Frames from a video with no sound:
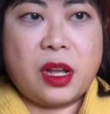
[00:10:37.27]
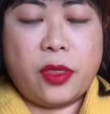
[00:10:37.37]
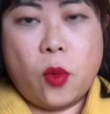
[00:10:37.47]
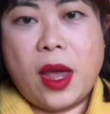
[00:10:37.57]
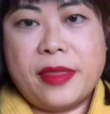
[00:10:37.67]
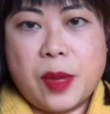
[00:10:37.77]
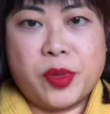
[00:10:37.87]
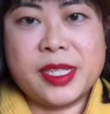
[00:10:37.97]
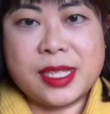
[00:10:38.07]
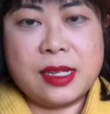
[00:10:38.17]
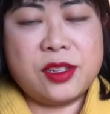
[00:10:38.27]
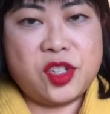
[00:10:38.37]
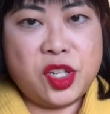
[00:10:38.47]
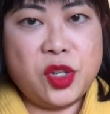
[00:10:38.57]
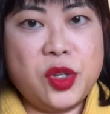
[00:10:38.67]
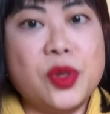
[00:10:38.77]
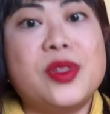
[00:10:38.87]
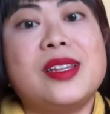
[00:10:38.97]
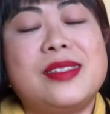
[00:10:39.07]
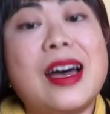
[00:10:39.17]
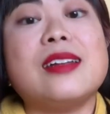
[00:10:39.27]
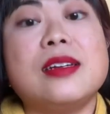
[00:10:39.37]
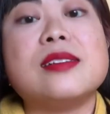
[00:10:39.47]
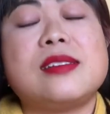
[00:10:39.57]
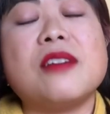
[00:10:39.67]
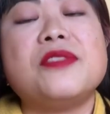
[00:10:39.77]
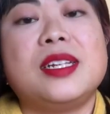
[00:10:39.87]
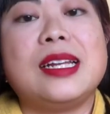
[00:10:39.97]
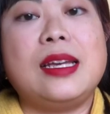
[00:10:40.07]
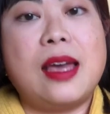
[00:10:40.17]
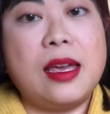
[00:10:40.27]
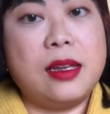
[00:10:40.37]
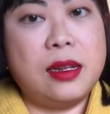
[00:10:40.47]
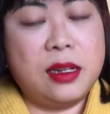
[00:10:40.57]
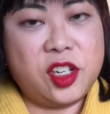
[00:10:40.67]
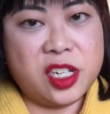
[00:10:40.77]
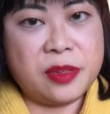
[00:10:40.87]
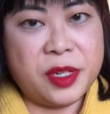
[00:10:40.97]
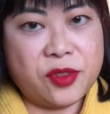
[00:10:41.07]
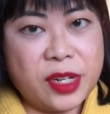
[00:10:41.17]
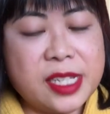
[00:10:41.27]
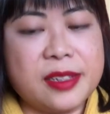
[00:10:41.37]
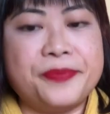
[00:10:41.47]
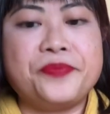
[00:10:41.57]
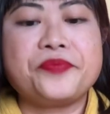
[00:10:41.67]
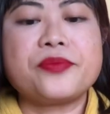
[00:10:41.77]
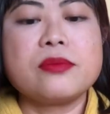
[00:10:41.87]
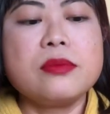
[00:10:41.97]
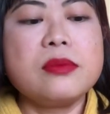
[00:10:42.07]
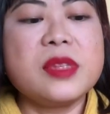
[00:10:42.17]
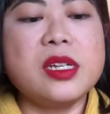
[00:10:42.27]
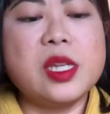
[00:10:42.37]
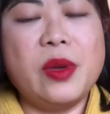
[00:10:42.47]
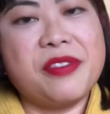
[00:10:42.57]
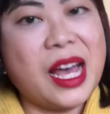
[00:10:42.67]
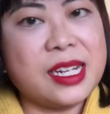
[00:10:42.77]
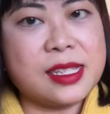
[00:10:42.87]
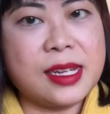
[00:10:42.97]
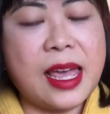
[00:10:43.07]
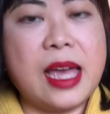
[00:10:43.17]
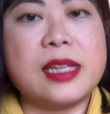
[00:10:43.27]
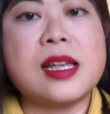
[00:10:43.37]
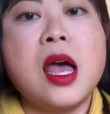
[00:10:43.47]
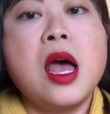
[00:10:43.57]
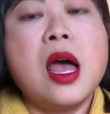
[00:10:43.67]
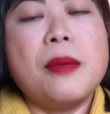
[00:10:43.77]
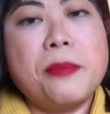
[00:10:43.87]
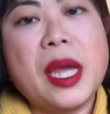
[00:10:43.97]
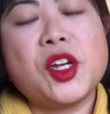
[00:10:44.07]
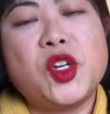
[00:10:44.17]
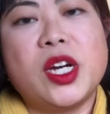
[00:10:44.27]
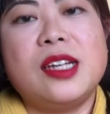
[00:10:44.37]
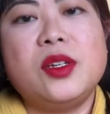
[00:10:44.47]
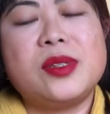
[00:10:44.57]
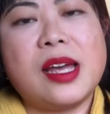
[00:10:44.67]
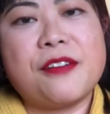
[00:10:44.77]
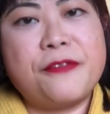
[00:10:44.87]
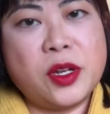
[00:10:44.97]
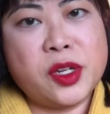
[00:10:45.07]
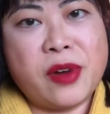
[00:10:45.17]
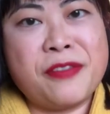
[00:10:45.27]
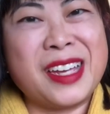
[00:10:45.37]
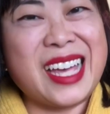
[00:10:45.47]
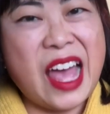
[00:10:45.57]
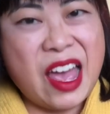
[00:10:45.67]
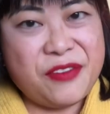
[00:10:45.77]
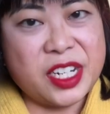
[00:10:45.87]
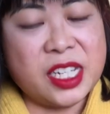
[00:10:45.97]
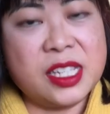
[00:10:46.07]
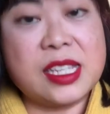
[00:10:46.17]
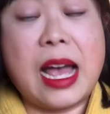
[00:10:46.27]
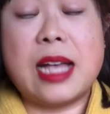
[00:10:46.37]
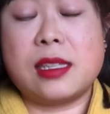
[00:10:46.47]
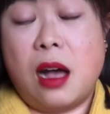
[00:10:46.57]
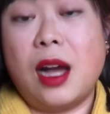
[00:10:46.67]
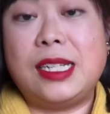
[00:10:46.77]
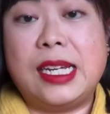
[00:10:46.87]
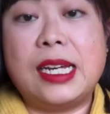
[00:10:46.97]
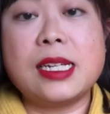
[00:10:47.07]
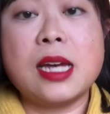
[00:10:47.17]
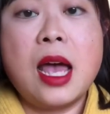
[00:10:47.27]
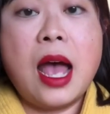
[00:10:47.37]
the way they present it to you, then that is definitely a legitimate reason. So if that is the case, make sure you take photographic evidence, as I did,